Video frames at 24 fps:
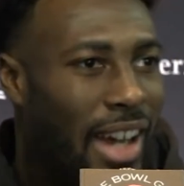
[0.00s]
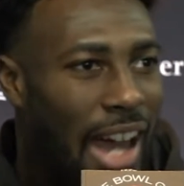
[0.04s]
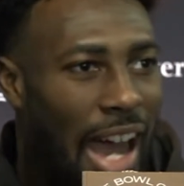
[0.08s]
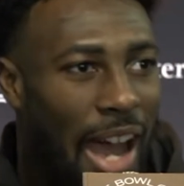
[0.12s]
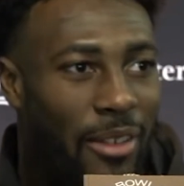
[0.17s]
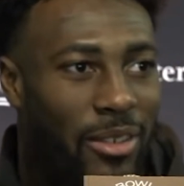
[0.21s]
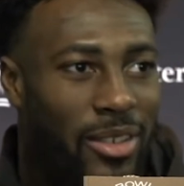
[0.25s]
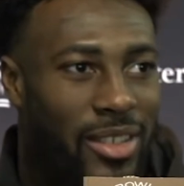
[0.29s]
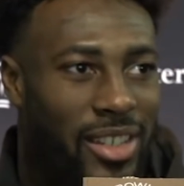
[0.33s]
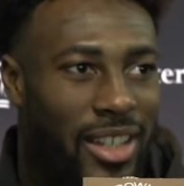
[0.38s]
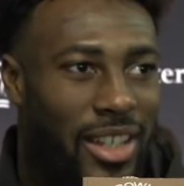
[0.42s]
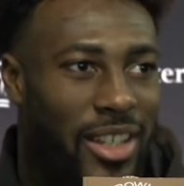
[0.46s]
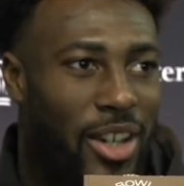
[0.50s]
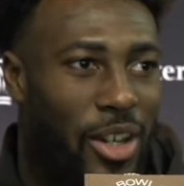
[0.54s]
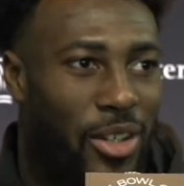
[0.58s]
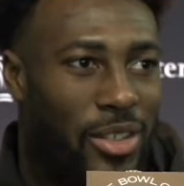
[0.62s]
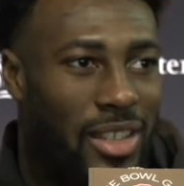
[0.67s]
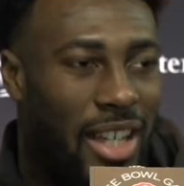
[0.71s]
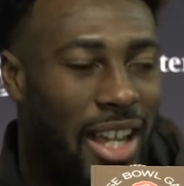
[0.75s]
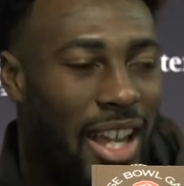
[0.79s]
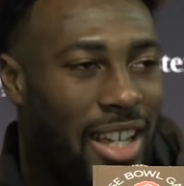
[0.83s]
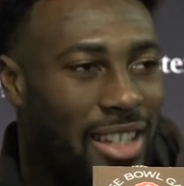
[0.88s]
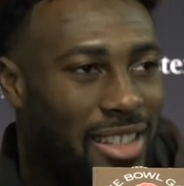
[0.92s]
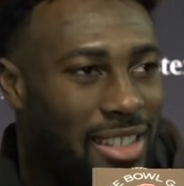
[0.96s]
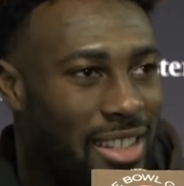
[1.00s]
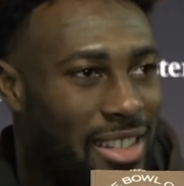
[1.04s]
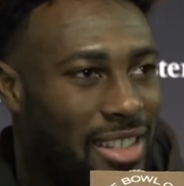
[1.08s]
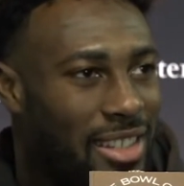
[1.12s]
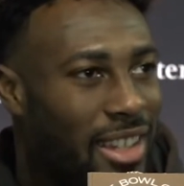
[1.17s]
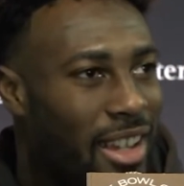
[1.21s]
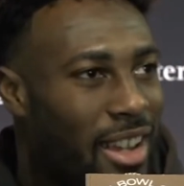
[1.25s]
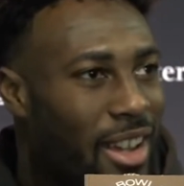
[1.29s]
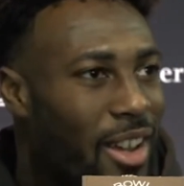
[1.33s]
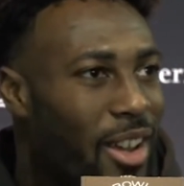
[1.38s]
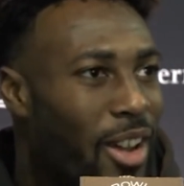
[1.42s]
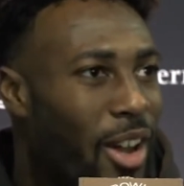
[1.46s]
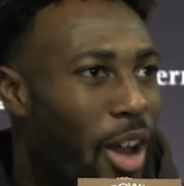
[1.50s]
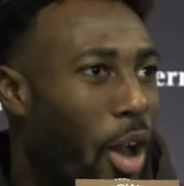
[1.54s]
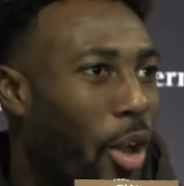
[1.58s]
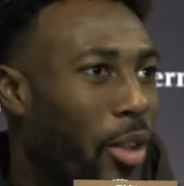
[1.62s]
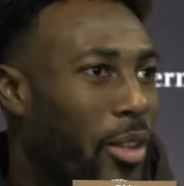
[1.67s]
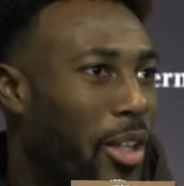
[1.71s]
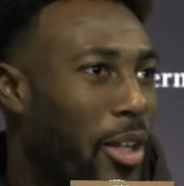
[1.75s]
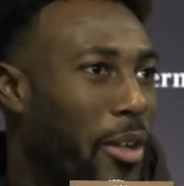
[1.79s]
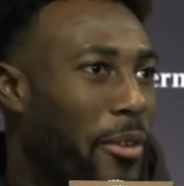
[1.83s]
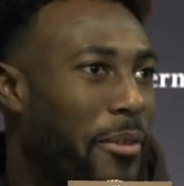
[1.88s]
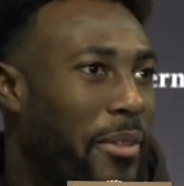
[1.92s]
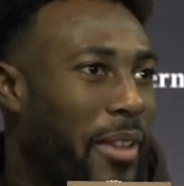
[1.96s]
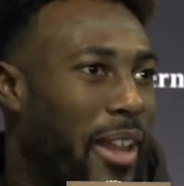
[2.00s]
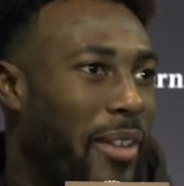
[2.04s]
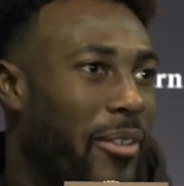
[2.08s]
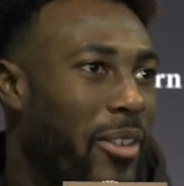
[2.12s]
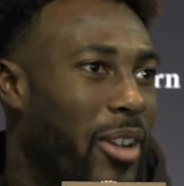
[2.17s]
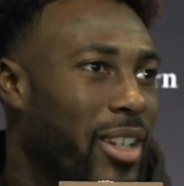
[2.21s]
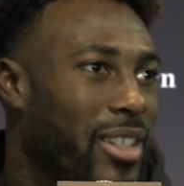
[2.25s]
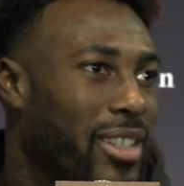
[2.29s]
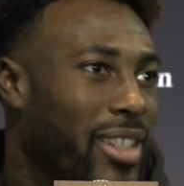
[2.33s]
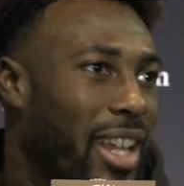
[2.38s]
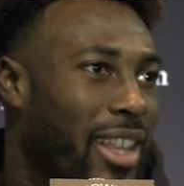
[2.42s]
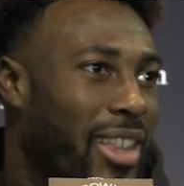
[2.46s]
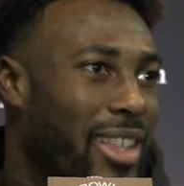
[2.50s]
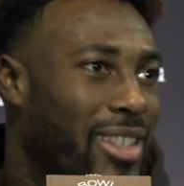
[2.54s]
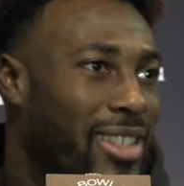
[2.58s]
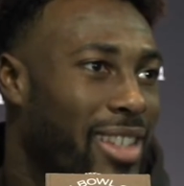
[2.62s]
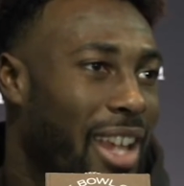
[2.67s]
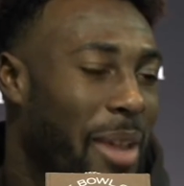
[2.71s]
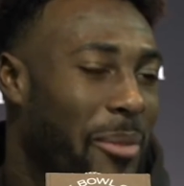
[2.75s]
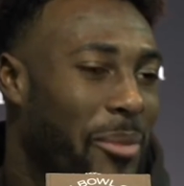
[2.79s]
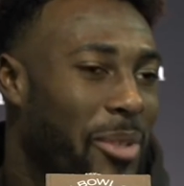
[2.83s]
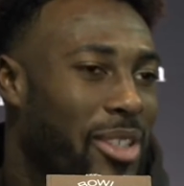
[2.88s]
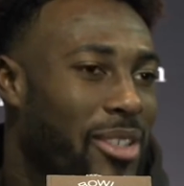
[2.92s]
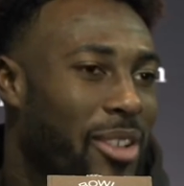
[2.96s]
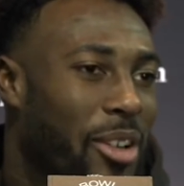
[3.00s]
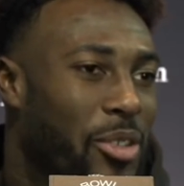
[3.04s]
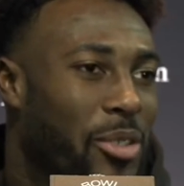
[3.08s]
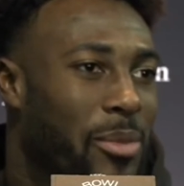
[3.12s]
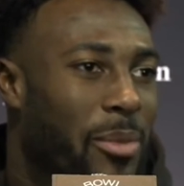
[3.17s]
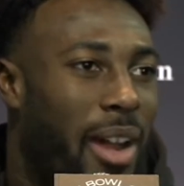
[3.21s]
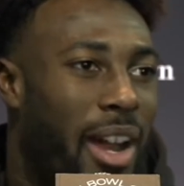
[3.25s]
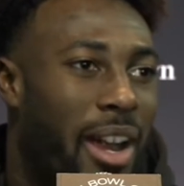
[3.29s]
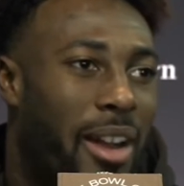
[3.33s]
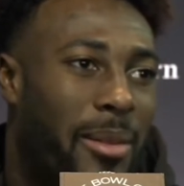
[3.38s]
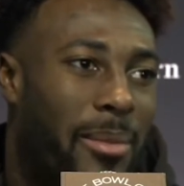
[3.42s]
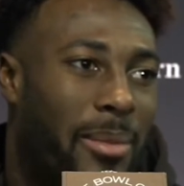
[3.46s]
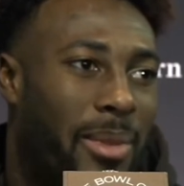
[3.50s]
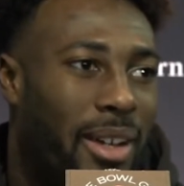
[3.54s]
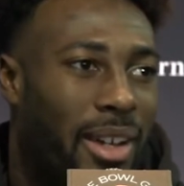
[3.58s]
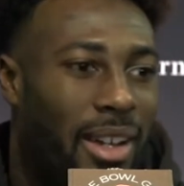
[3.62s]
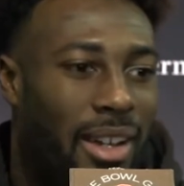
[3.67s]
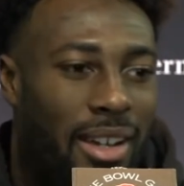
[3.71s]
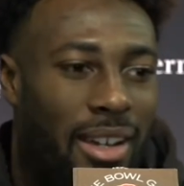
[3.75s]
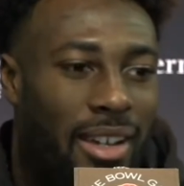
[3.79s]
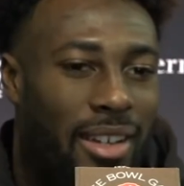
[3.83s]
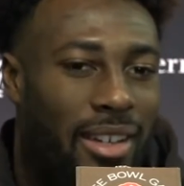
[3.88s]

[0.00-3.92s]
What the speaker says: Obviously, Coach Day has his own little flavor. He's not the same as Coach Meyer, but.